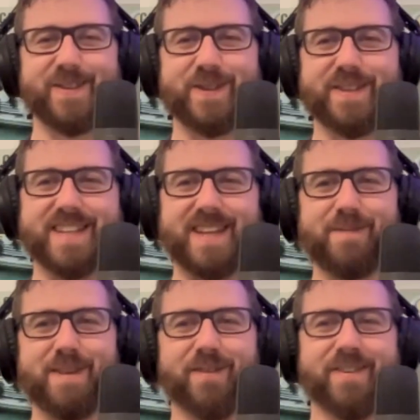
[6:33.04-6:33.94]
try to
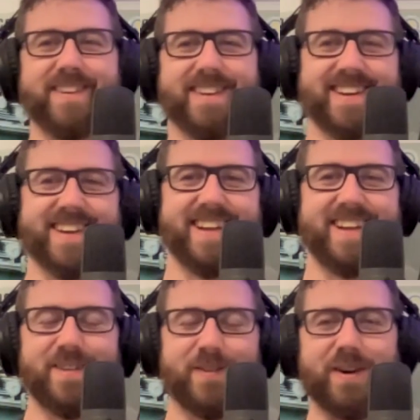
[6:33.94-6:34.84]
keep that one
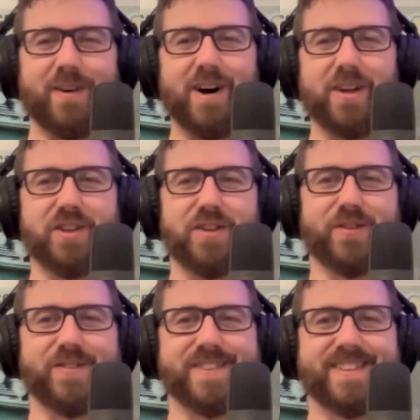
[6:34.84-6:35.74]
well
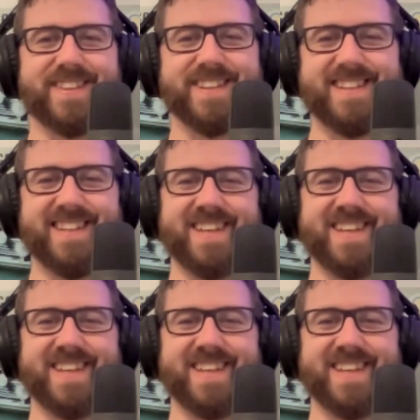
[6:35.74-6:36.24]
unused, yeah.